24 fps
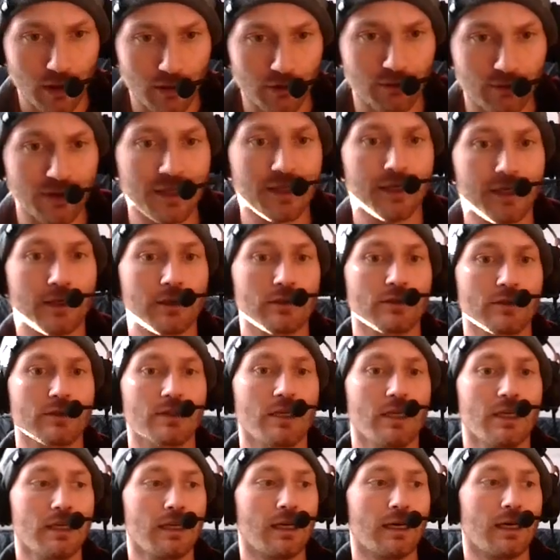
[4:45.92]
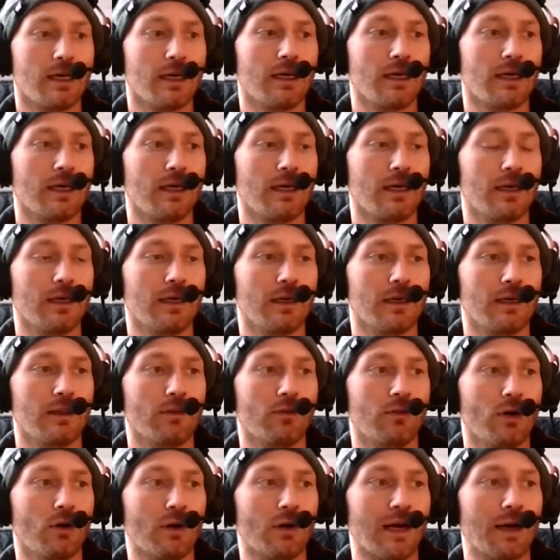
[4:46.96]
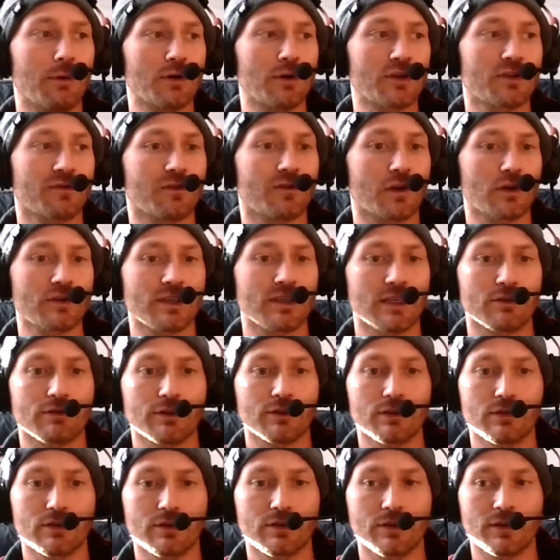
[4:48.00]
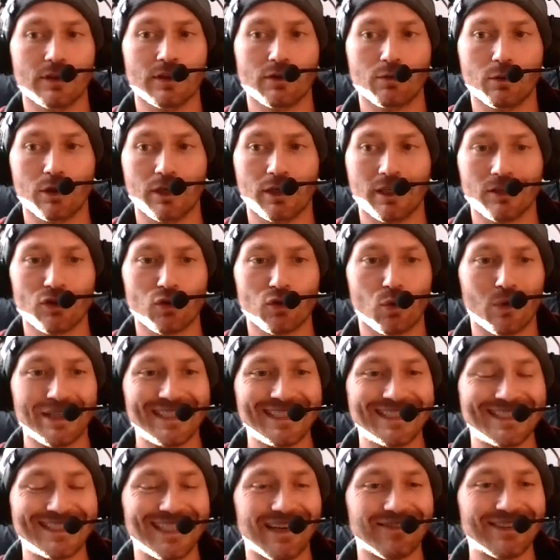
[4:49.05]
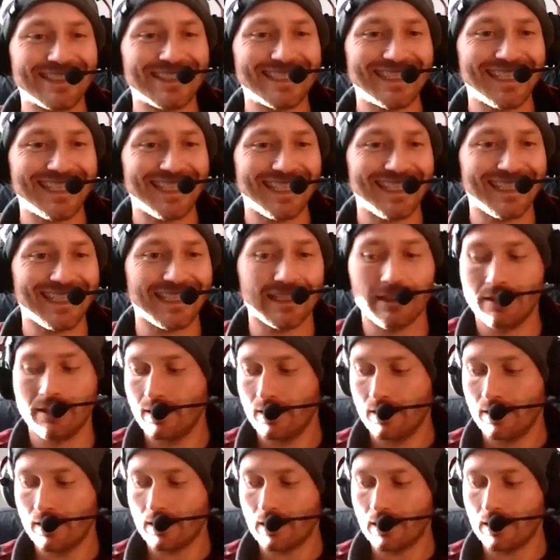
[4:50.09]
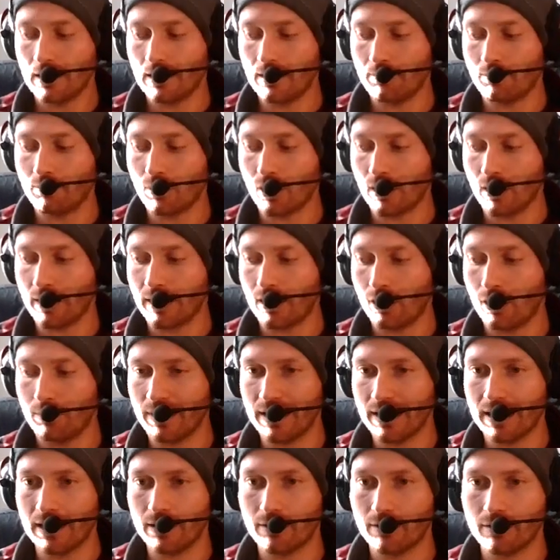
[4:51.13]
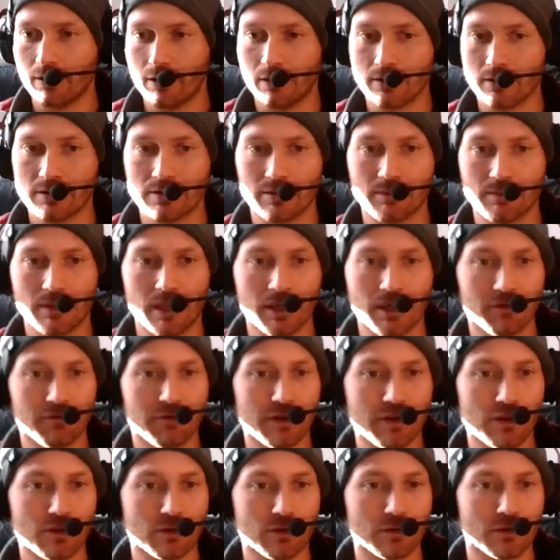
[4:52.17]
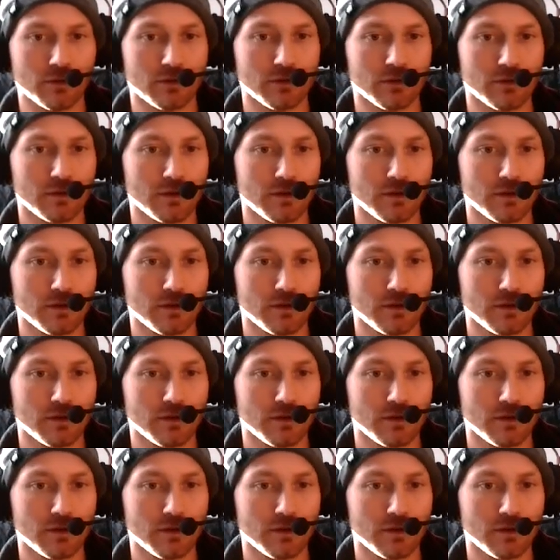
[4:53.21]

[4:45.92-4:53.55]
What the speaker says: years, though I was first introduced to this work in 2017. Mark helped me out on some unofficial